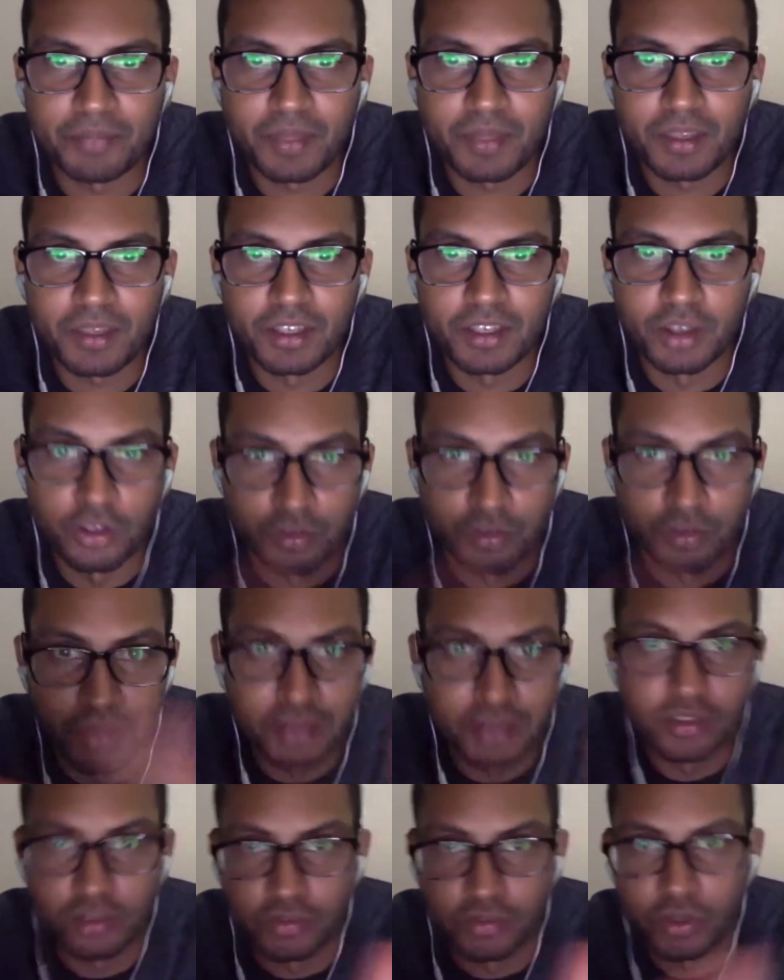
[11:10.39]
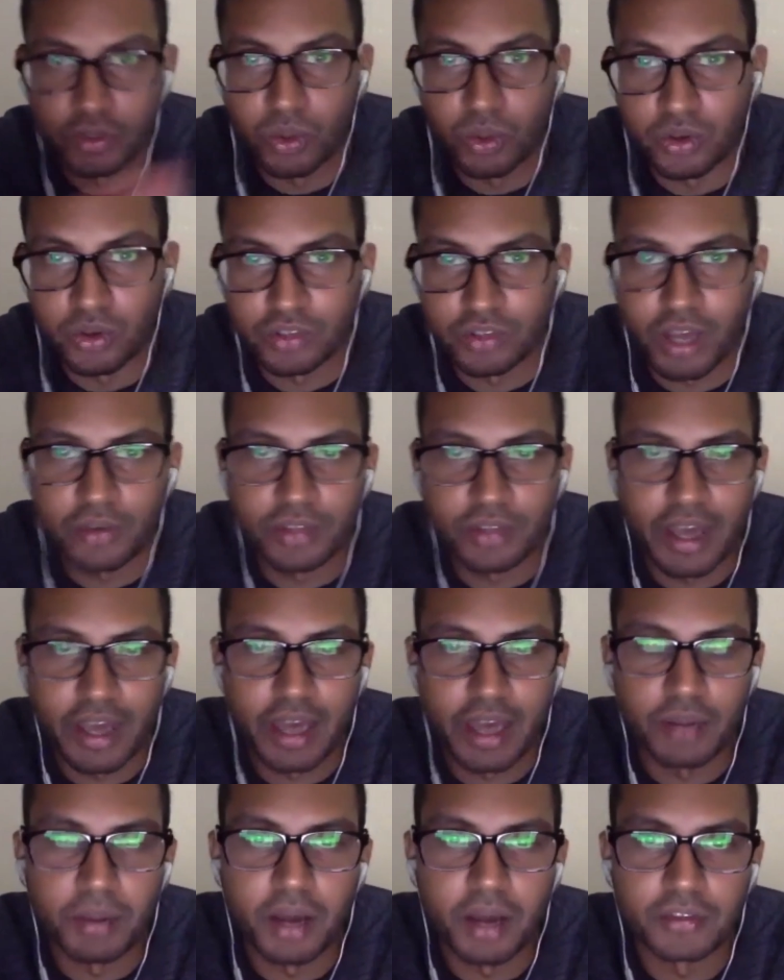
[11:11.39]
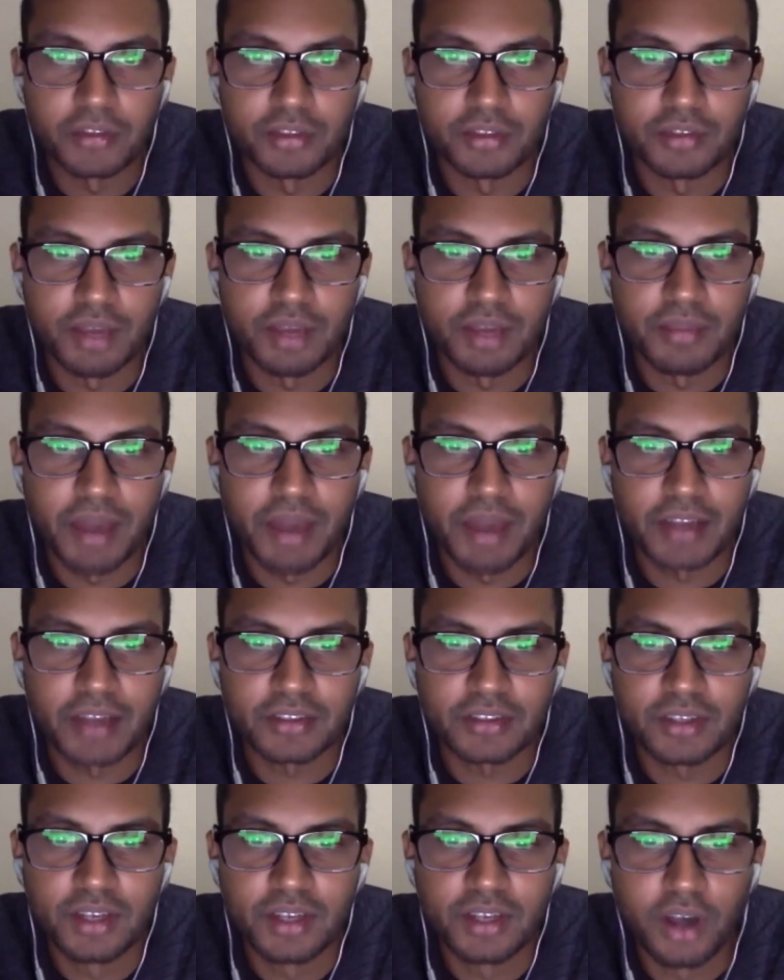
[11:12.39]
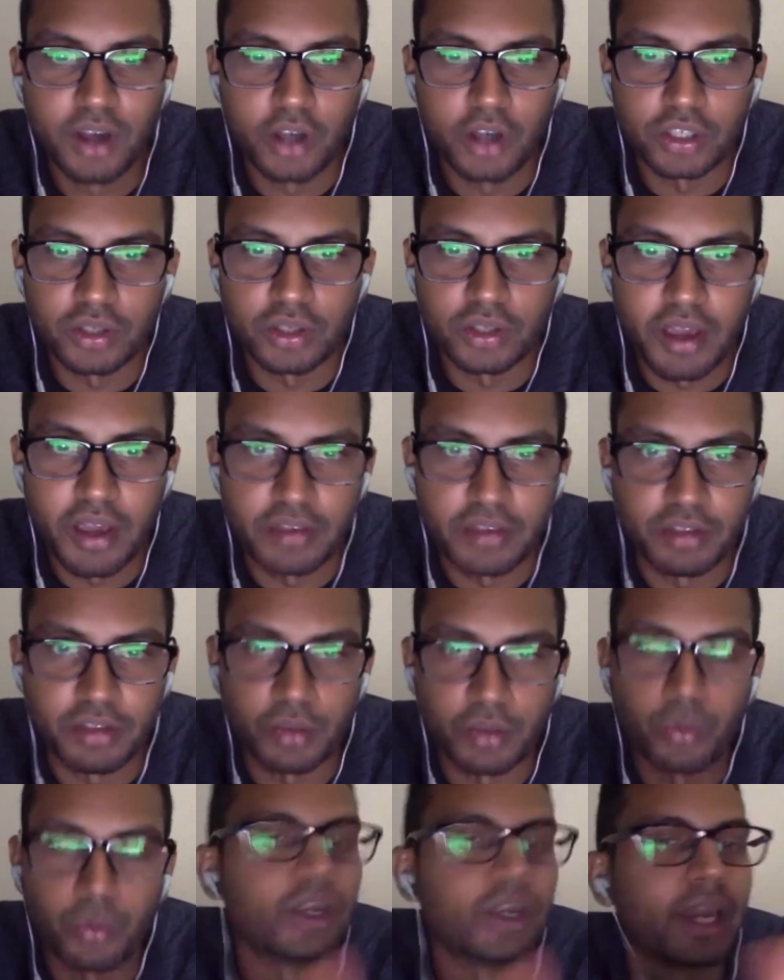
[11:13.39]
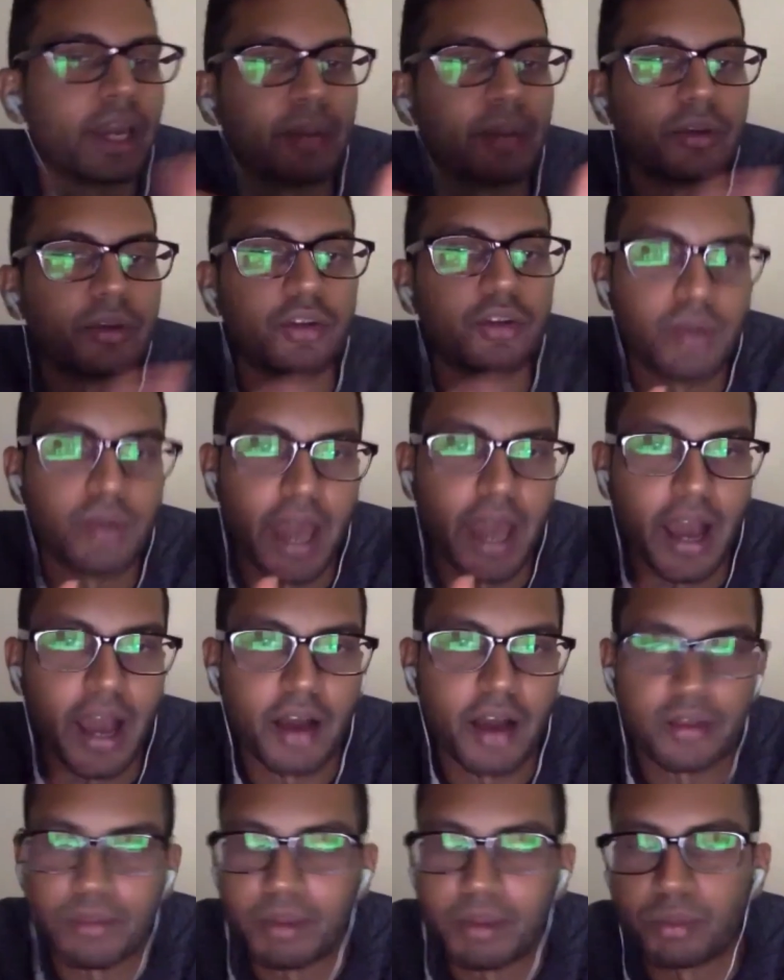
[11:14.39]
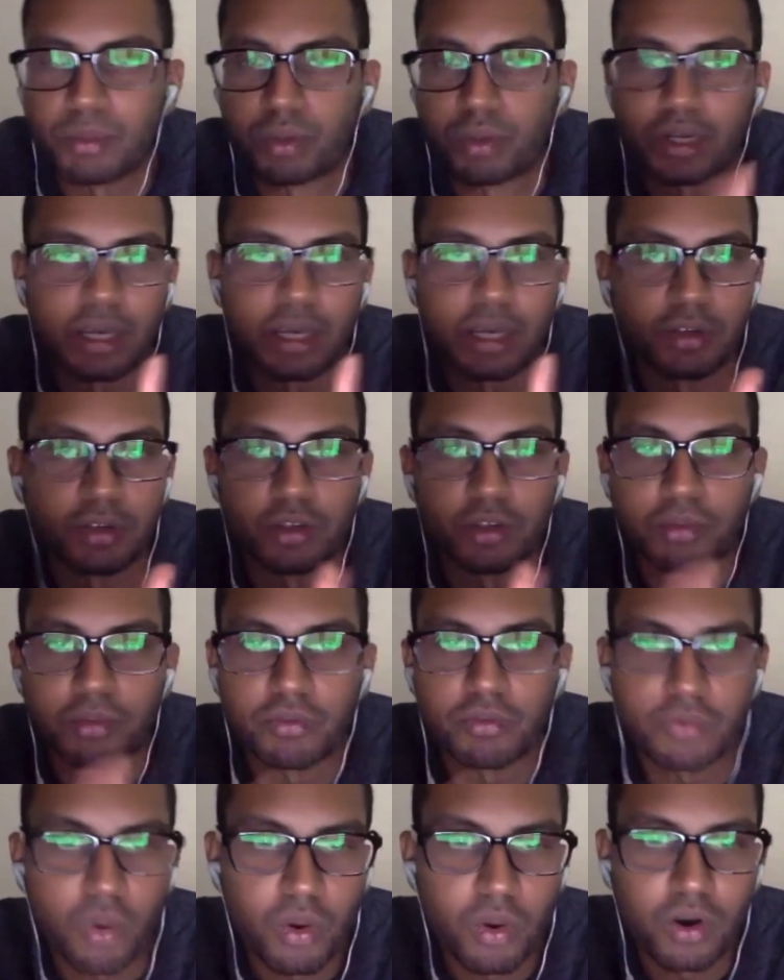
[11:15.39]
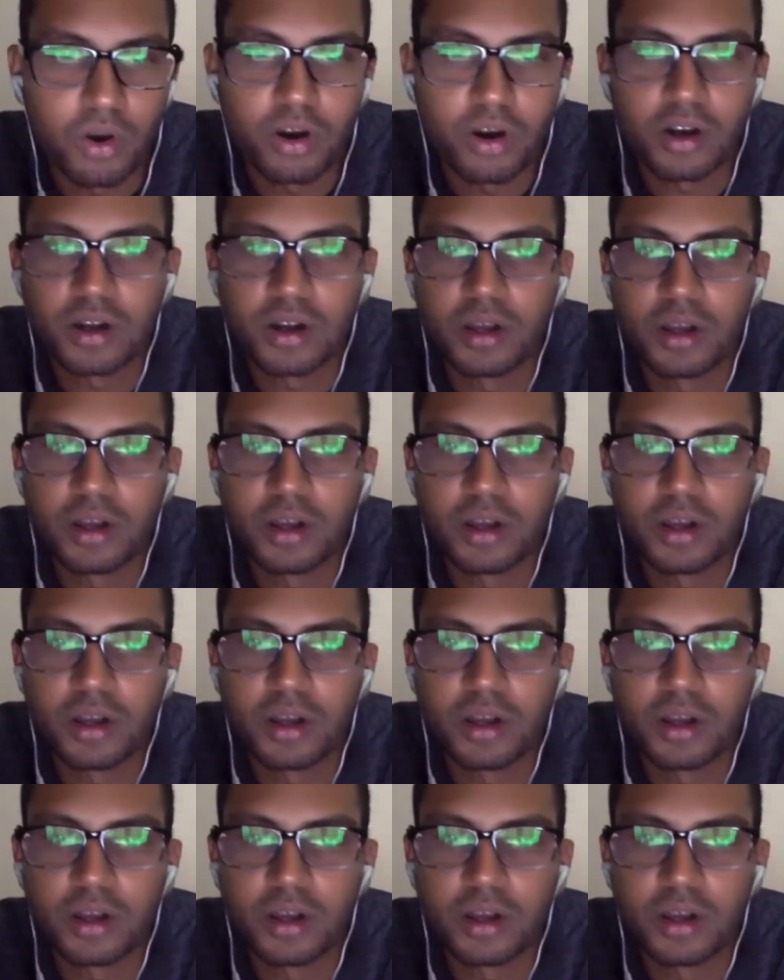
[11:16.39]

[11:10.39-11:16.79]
this business of yours, how has it had a positive impact on your life? Like, what are you able to do now that maybe you weren't able to do before?